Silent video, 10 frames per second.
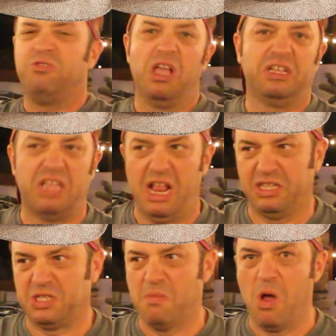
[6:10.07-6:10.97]
this ain't
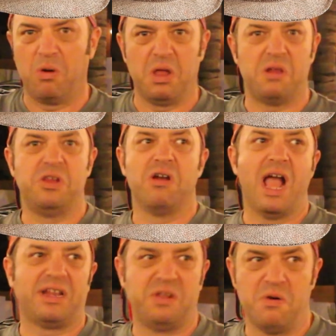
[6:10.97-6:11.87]
smoking, you're
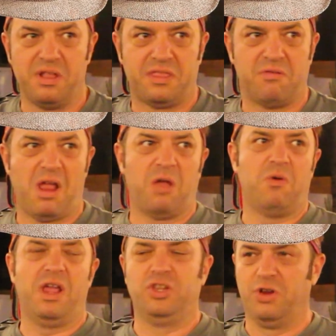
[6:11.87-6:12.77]
not doing it the right
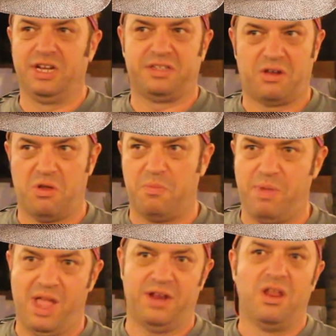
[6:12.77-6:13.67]
way, you get to go to
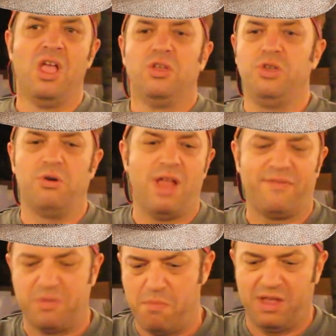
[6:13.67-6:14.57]
bed, you don't
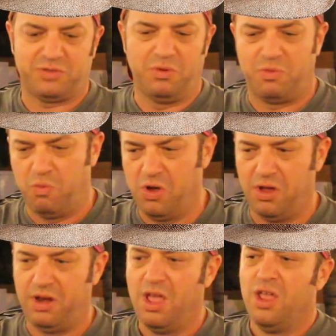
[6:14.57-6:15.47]
have to mess with
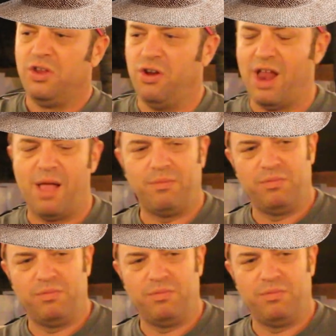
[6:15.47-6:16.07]
wood, you're not,